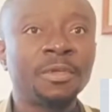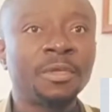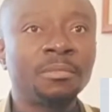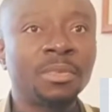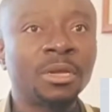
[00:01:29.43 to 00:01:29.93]

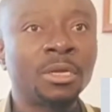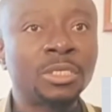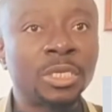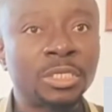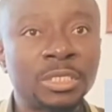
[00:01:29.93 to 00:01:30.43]
then
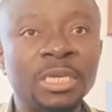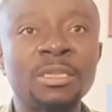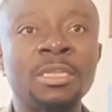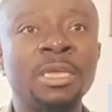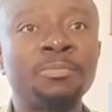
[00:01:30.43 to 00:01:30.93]
you guys
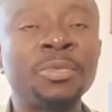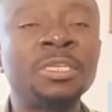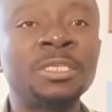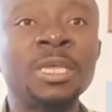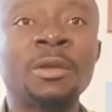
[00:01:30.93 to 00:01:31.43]
have to
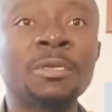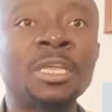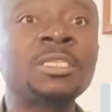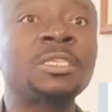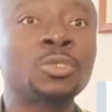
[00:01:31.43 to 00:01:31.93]
even
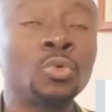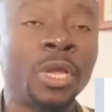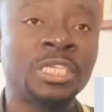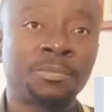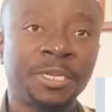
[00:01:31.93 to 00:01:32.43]
congratulate the
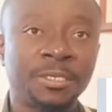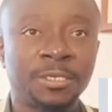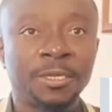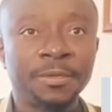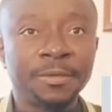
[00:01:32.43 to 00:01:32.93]
Cameroon
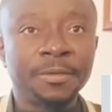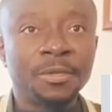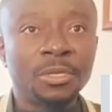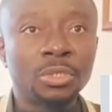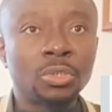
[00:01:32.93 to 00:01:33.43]
government for the
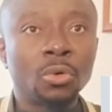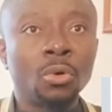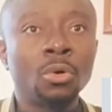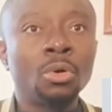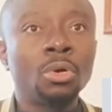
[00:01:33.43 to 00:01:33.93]
first time
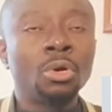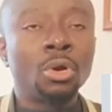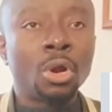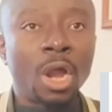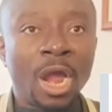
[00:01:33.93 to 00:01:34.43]

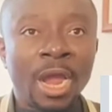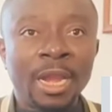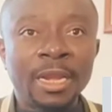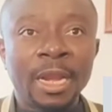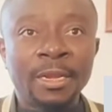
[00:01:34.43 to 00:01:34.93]
for doing
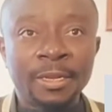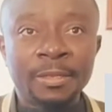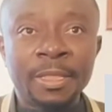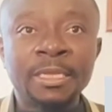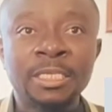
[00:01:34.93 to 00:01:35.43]
something of
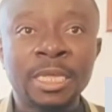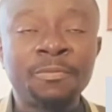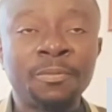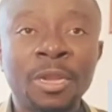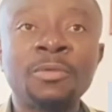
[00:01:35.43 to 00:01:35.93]
that
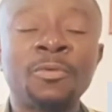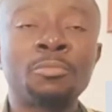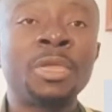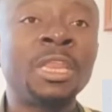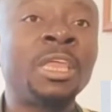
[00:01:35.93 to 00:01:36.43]
nature,
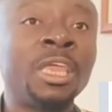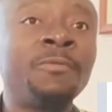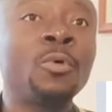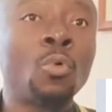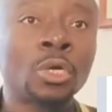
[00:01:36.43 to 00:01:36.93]
giving it for
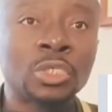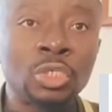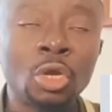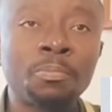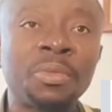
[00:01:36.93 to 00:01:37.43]
free.
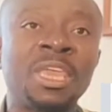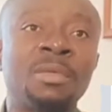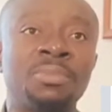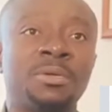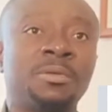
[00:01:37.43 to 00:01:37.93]

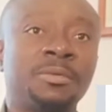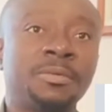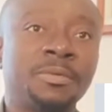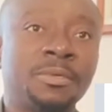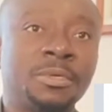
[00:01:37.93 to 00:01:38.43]
COVID-19
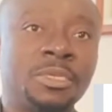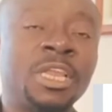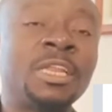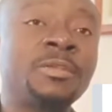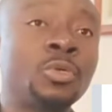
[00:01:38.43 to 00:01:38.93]
came
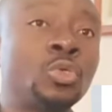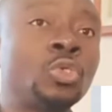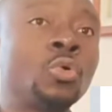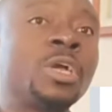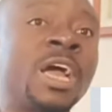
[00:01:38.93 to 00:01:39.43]
into
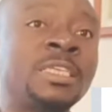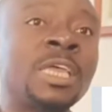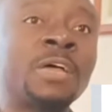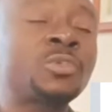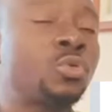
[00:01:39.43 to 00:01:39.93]
existence in
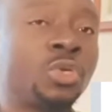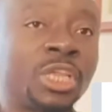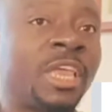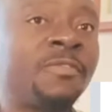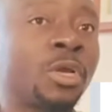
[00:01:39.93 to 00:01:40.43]

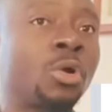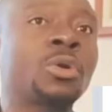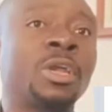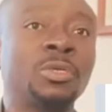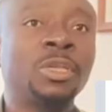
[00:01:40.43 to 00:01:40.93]
2019,
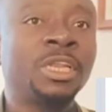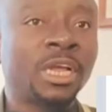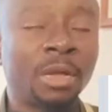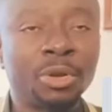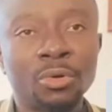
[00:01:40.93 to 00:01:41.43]
and
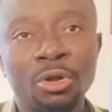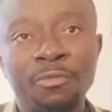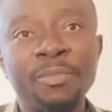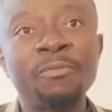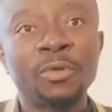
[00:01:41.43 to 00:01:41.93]
then
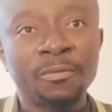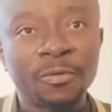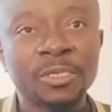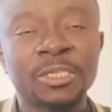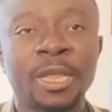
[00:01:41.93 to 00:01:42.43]

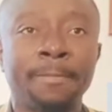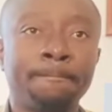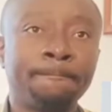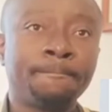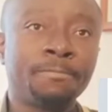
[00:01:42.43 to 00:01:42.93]
it
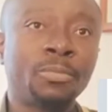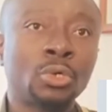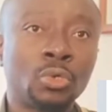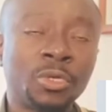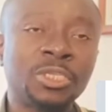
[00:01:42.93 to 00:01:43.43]
maybe
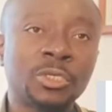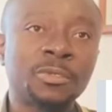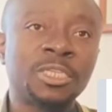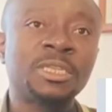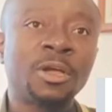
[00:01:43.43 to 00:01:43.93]
went into
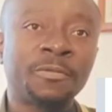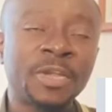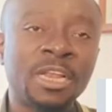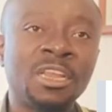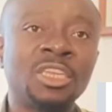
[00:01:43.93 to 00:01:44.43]
the world
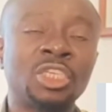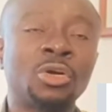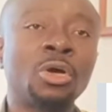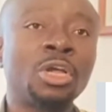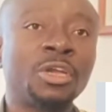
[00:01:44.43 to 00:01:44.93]
and
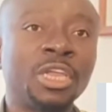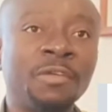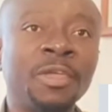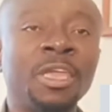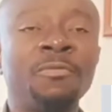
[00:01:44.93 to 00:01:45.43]
Cameroon
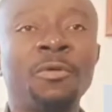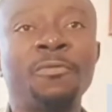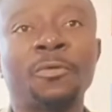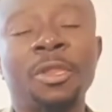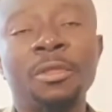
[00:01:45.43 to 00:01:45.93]
included,
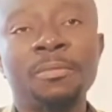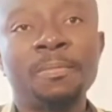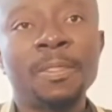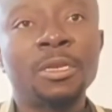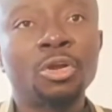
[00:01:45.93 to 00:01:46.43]
and maybe
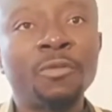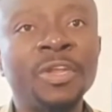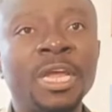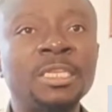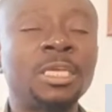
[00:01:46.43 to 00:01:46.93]
in
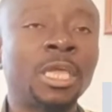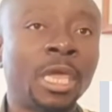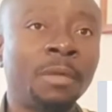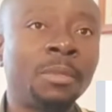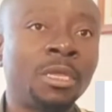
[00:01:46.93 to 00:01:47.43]
2020.
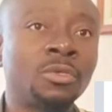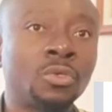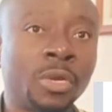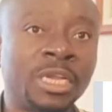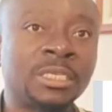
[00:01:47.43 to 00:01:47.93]

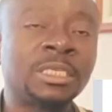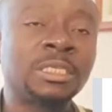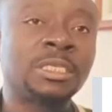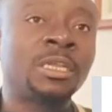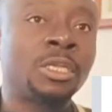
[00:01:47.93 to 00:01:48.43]
And since
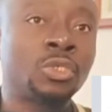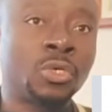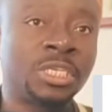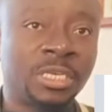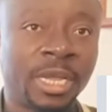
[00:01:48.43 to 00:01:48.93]
then,
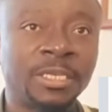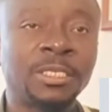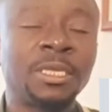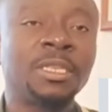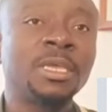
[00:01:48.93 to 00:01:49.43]

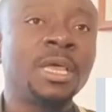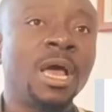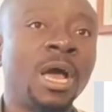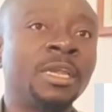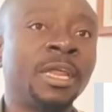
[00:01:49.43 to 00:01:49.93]
Cameroon has
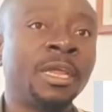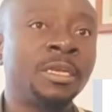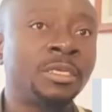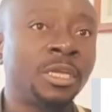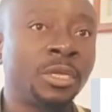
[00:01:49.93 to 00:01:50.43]
been doing
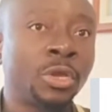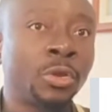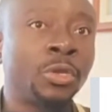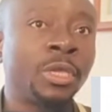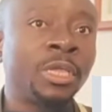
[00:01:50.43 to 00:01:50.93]
a
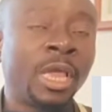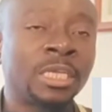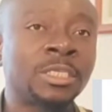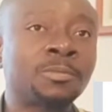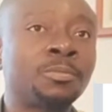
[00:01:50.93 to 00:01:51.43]
lot of
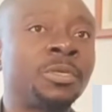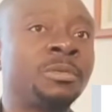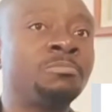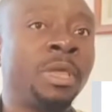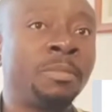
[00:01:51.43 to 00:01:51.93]
the
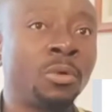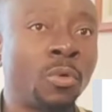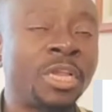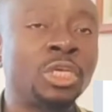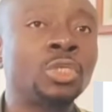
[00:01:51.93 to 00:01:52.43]
issue,
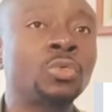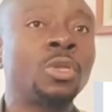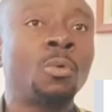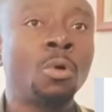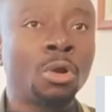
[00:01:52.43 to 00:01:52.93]
begging people
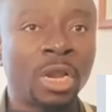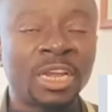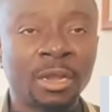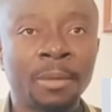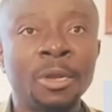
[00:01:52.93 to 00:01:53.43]
to come
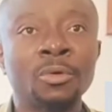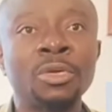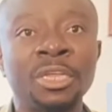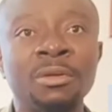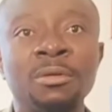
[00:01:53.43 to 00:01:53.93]
take
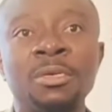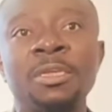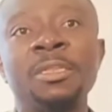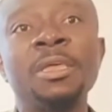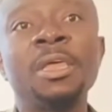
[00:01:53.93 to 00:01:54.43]
vaccination
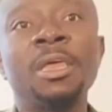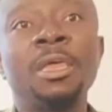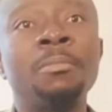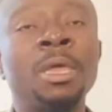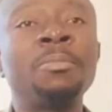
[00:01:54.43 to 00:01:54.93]
or
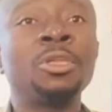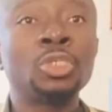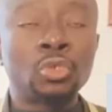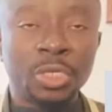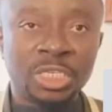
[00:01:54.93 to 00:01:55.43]
do the
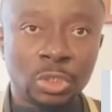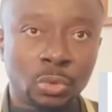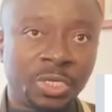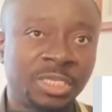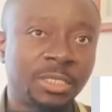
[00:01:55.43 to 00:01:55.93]
test for
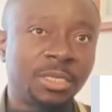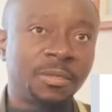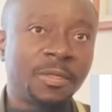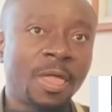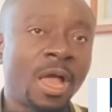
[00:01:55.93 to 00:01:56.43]

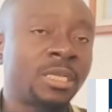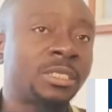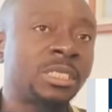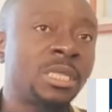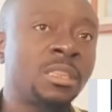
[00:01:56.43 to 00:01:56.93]
COVID-19.
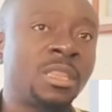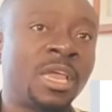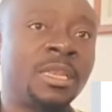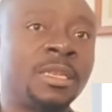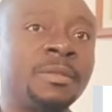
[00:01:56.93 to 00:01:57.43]
And
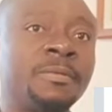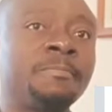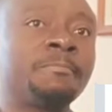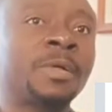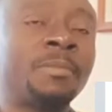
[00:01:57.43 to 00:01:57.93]
many people
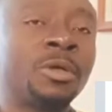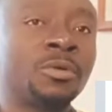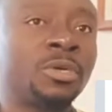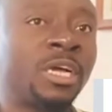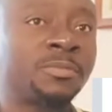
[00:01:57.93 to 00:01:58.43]
have been
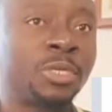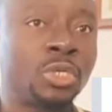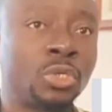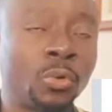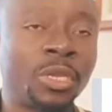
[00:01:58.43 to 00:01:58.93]
reluctant.
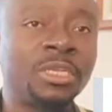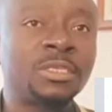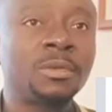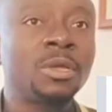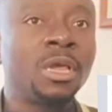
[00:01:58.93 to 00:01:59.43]
And
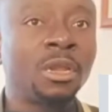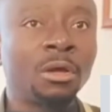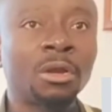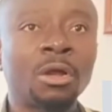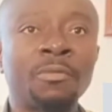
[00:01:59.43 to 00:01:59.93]
many people are
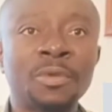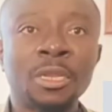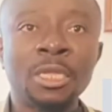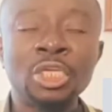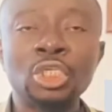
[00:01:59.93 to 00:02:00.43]
asking the
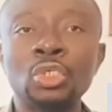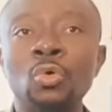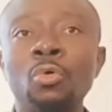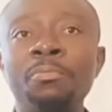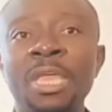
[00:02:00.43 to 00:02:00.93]
question,
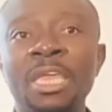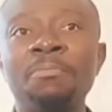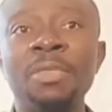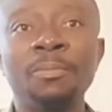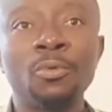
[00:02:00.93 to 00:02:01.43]
during that
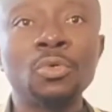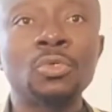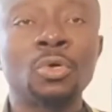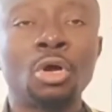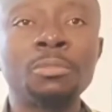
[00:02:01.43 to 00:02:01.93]
period that was
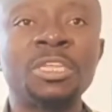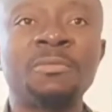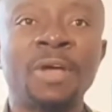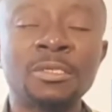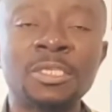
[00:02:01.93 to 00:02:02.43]
free,
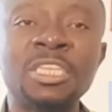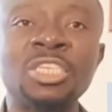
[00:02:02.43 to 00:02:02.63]
nobody